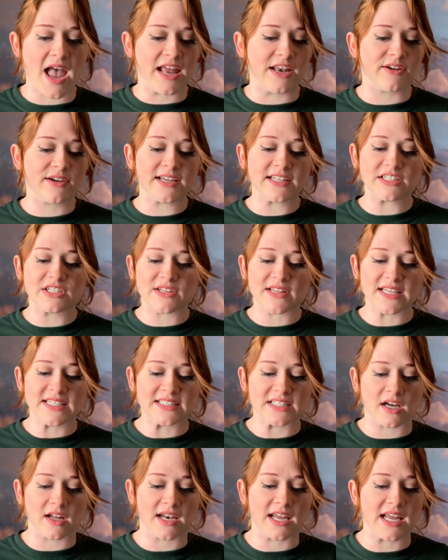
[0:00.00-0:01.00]
you can do
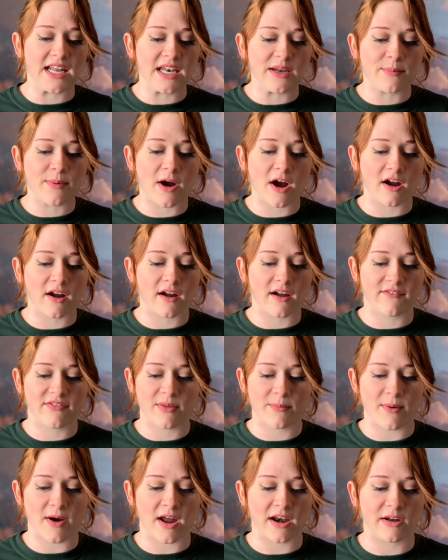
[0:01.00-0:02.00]
this on any part of the
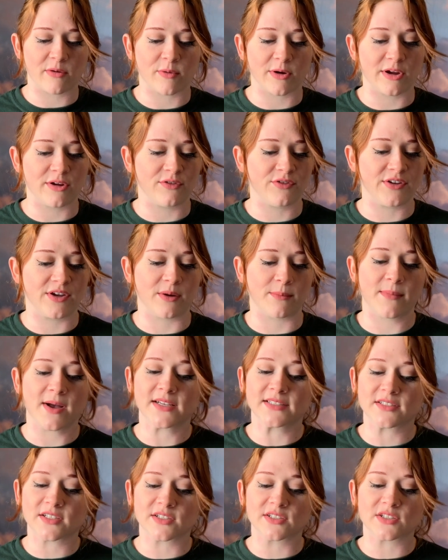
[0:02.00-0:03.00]
body where you feel muscle